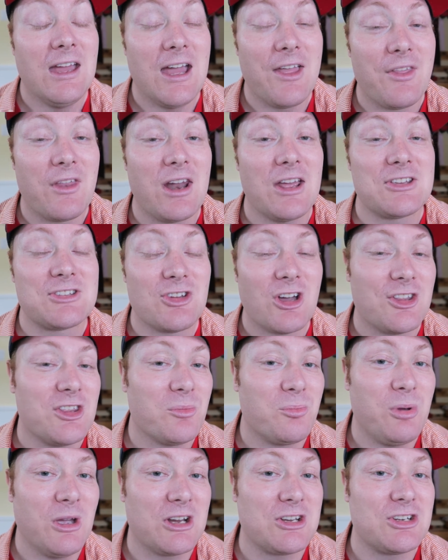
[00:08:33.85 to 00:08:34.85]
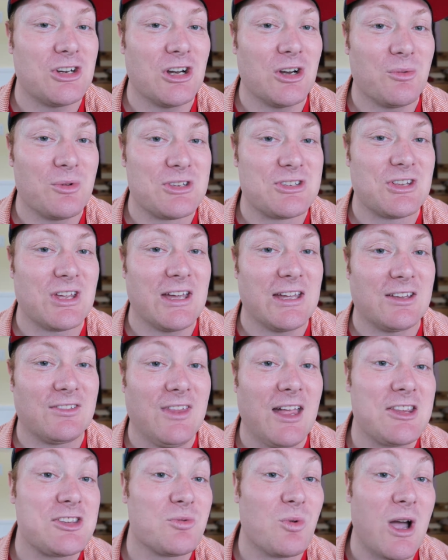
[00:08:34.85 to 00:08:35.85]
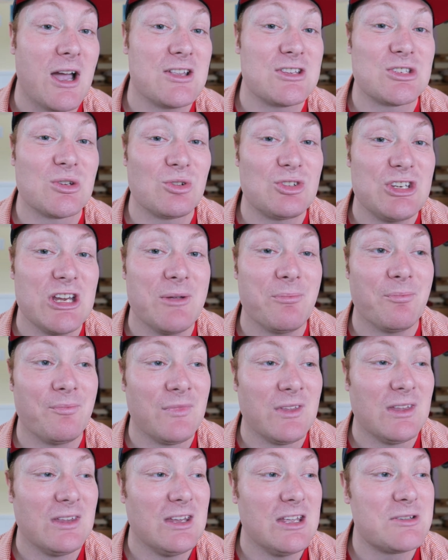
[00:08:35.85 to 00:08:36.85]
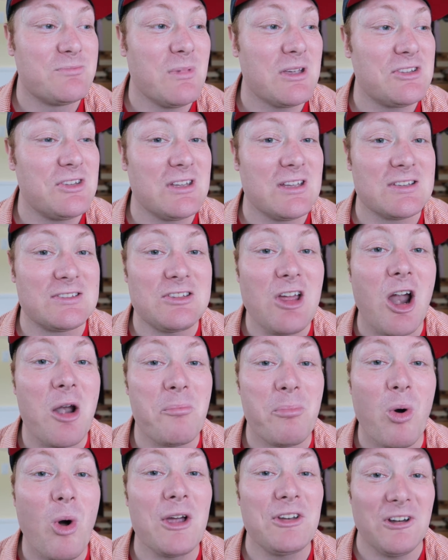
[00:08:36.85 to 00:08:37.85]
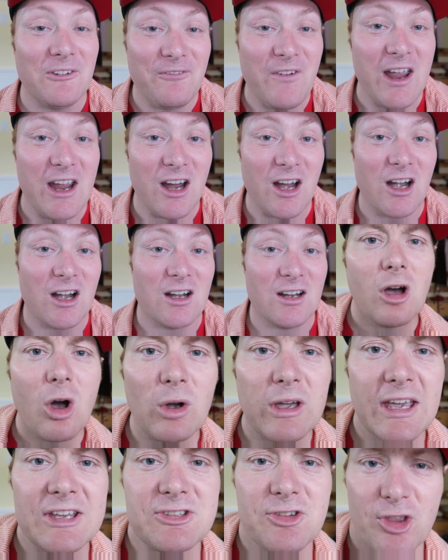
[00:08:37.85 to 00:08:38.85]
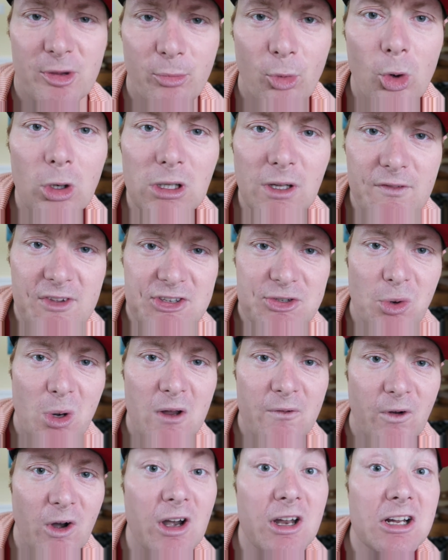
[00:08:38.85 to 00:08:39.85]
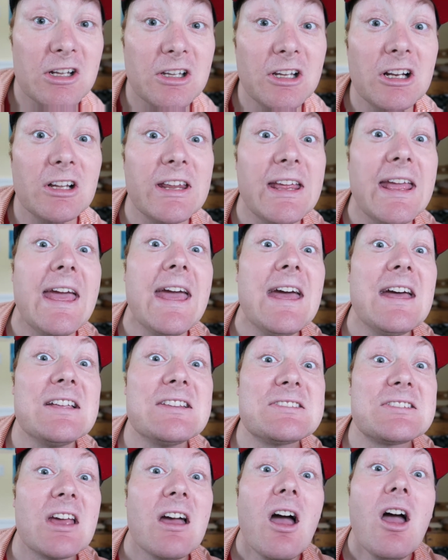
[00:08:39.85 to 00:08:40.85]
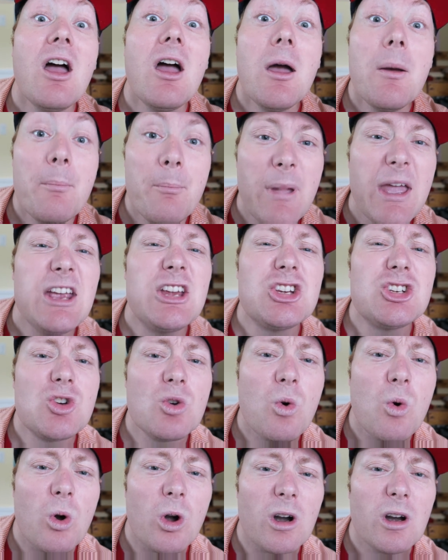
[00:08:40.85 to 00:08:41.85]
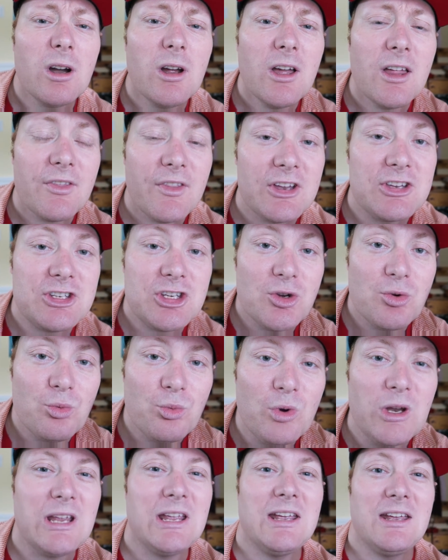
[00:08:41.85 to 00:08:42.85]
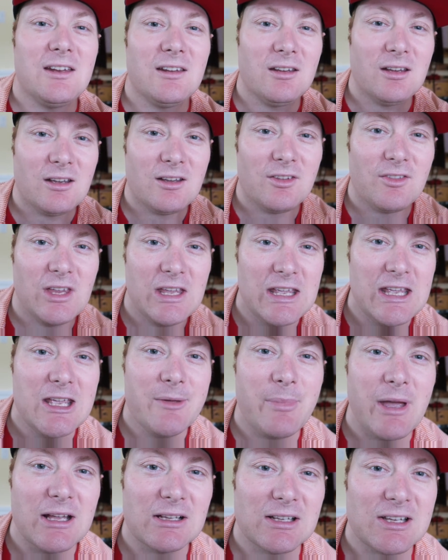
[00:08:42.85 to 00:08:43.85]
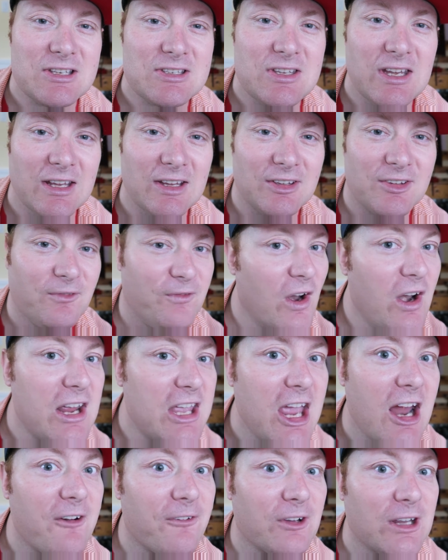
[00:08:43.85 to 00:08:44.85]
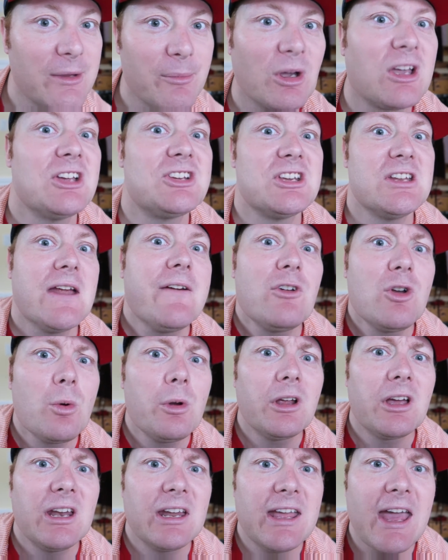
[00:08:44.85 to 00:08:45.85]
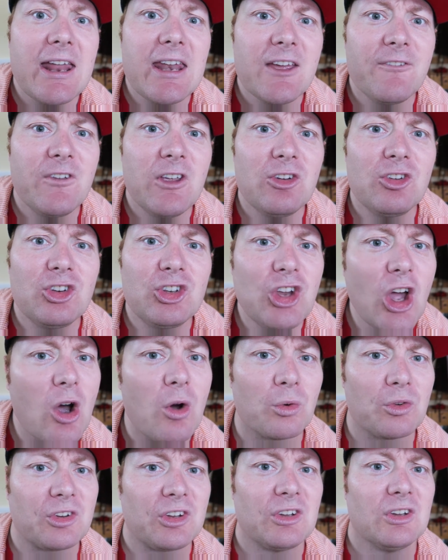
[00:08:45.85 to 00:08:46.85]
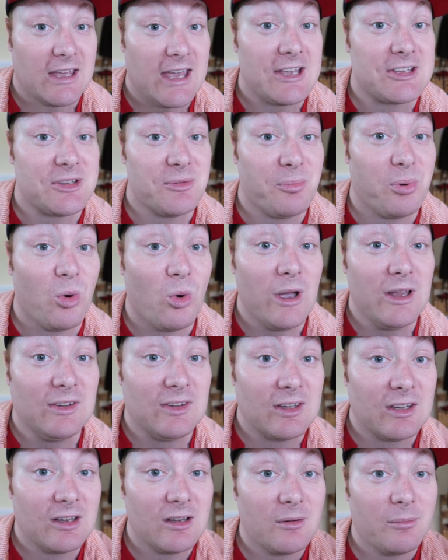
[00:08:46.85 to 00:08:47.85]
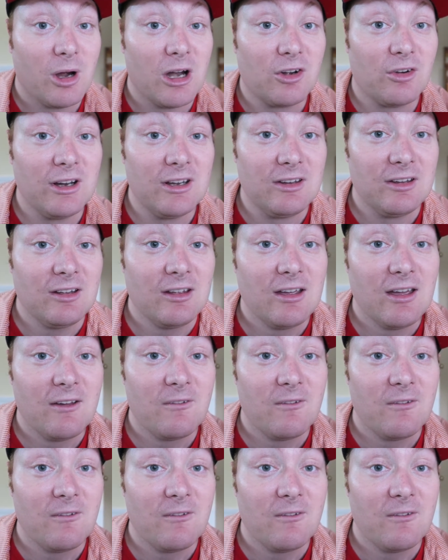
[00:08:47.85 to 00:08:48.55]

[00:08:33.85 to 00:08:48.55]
And then I saw in the picture, it was like, that's why it's so cheap. He's missing his darn pointer finger. Okay, so the moral of the story very clearly is, make sure that you read the eBay listings very carefully, because you never know what you're gonna get if you don't. Case in point, Margaret,